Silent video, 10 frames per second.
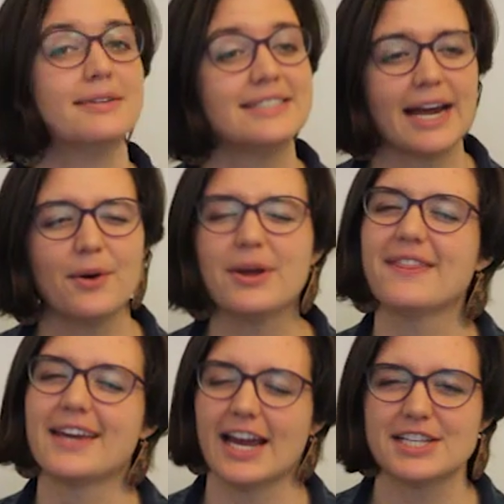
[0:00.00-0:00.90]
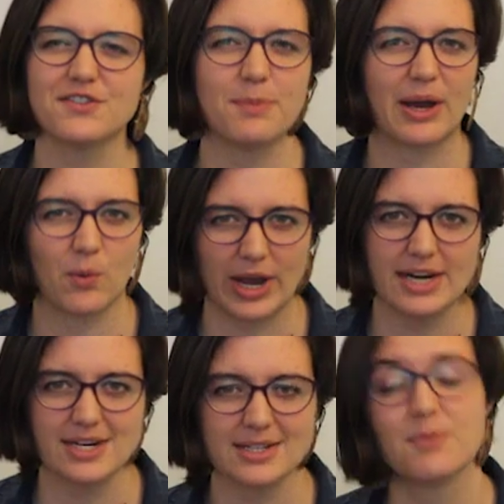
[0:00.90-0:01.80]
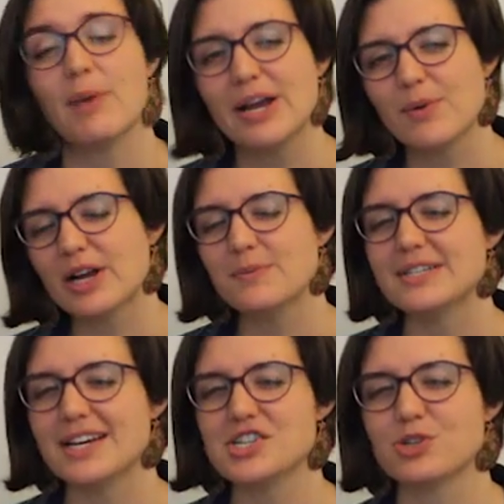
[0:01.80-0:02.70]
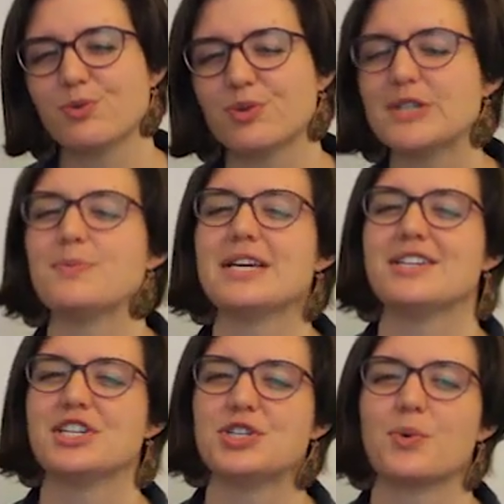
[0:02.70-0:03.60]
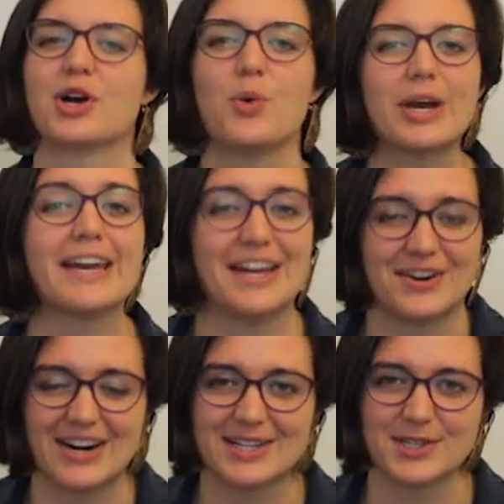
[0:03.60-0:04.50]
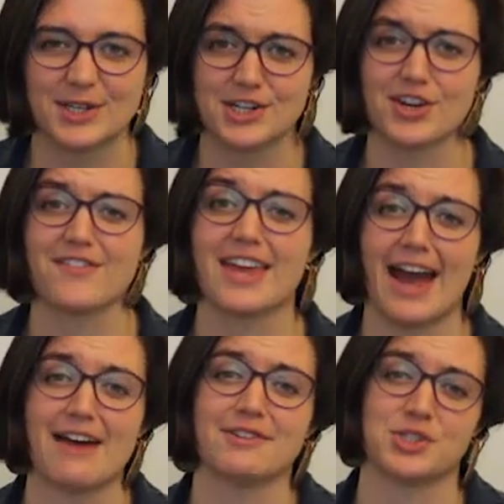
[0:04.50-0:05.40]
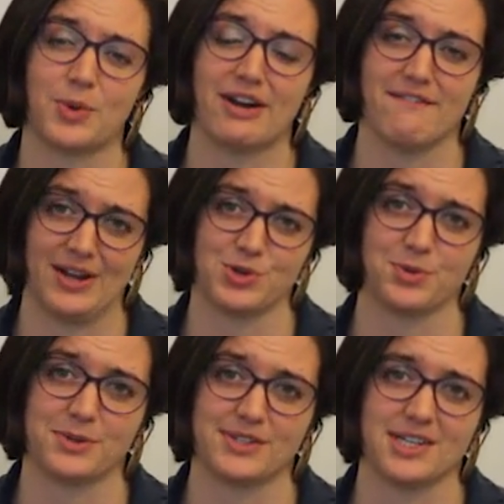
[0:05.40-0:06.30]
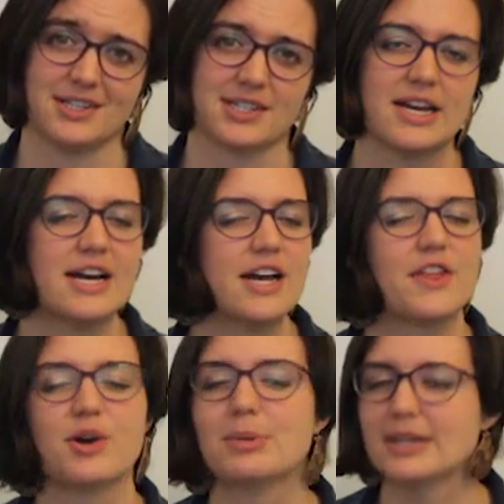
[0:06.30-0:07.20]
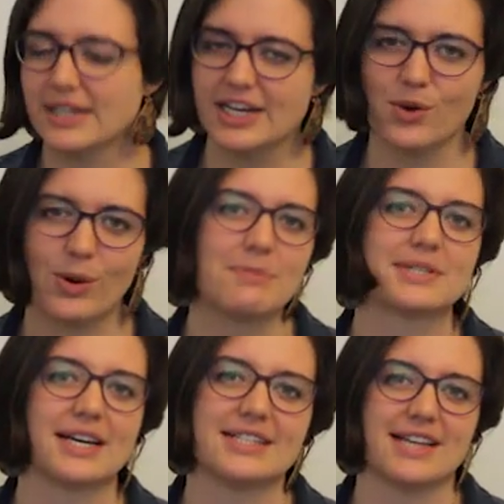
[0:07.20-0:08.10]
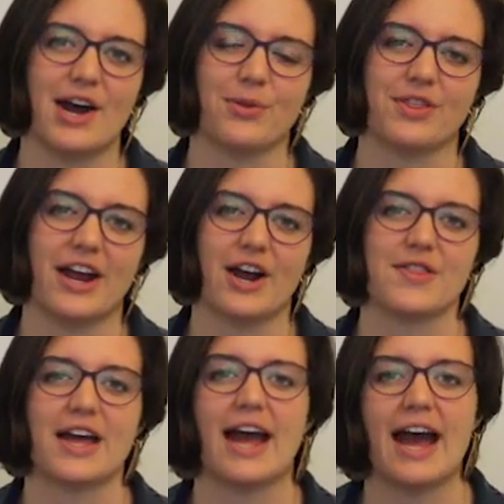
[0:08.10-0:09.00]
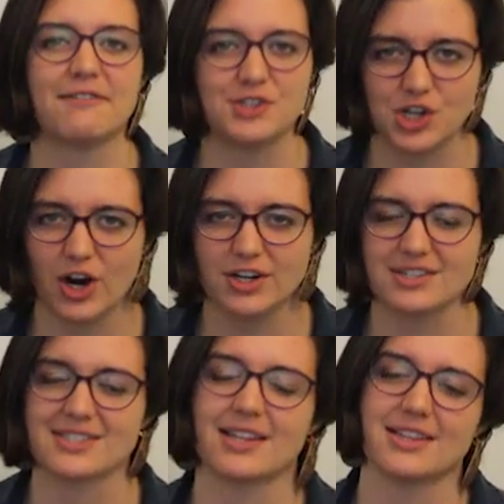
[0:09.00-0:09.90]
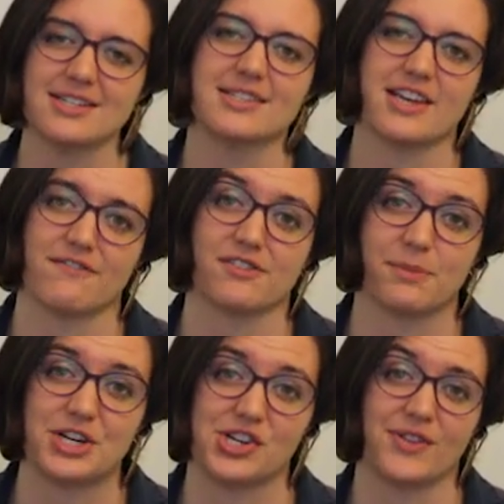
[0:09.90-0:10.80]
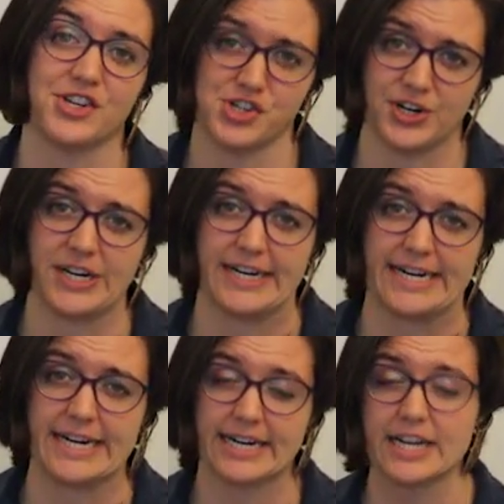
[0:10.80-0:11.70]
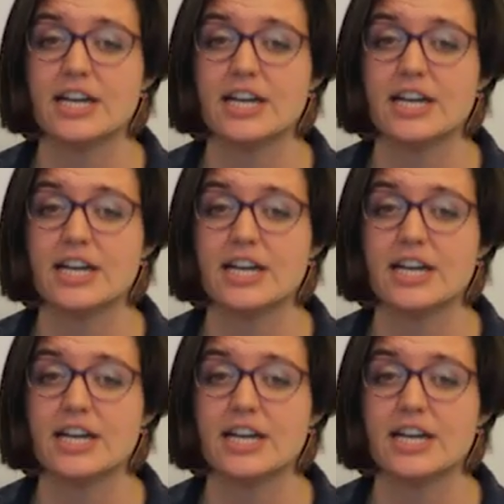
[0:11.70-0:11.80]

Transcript: Now, in the case of by weight, my recommendation would be to do a quick internet search of the average weight of vegetable seeds. There are plenty of websites out there that have charts that list the information that you're going to need.